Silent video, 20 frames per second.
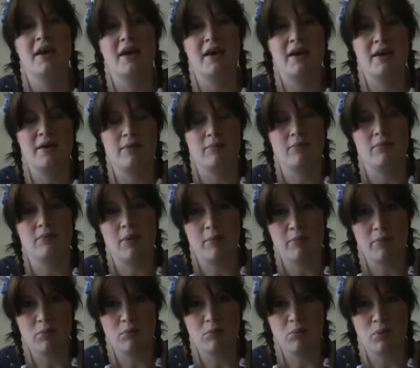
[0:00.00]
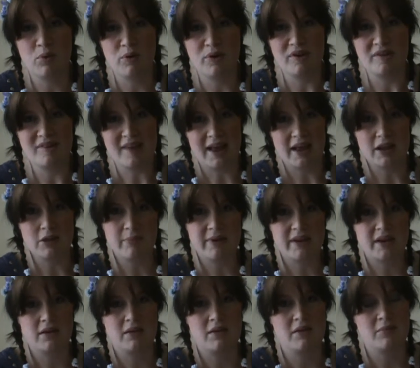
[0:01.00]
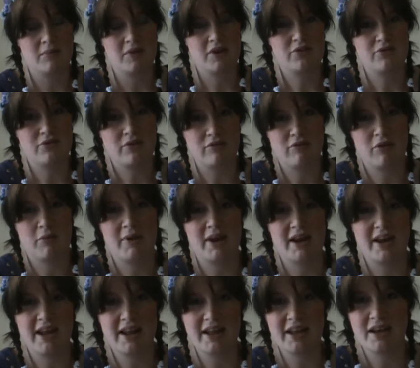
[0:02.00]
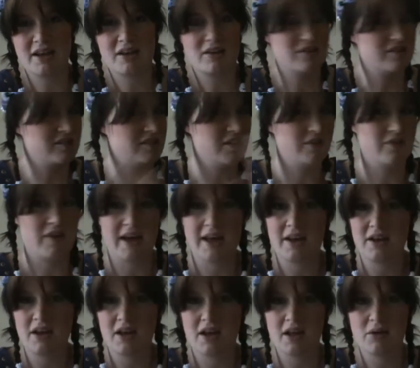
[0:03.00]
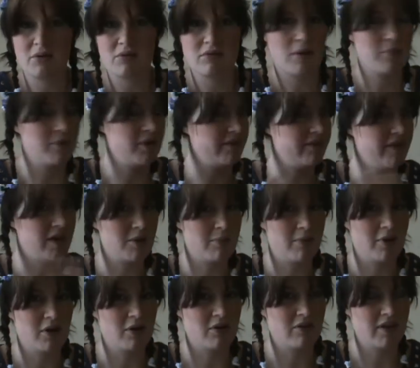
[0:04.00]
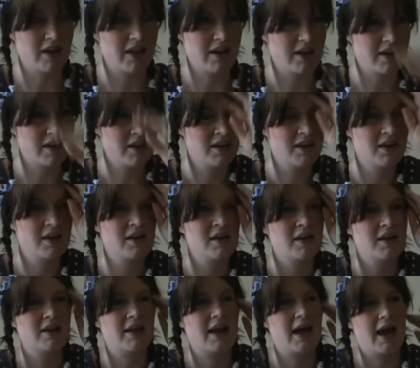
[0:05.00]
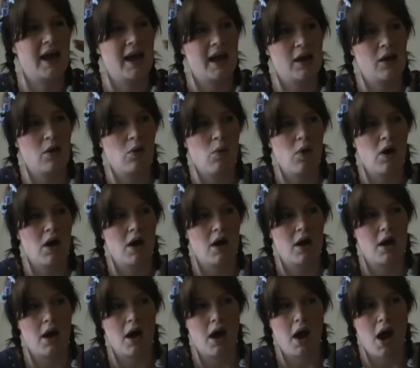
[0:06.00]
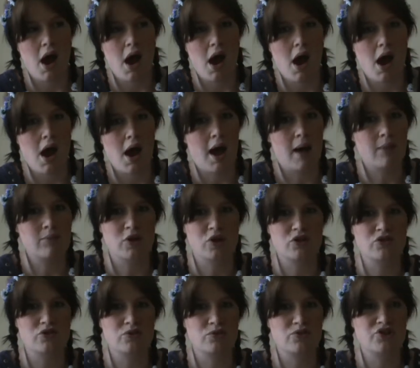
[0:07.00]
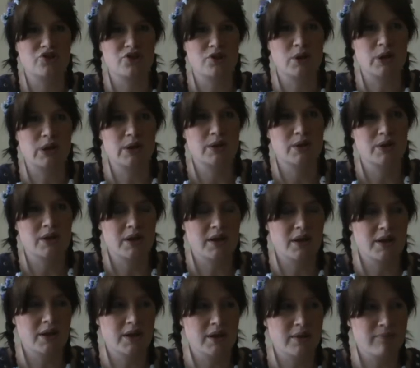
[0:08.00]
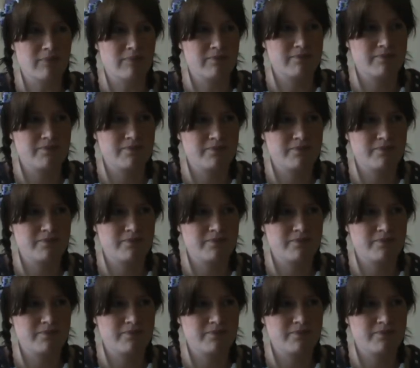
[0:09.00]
my bump was Elbin, a mixture of Robin and Elliot, because if I had a girl, it were Robin, if I had a boy, it were Elliot. Now, I'm not too sure. When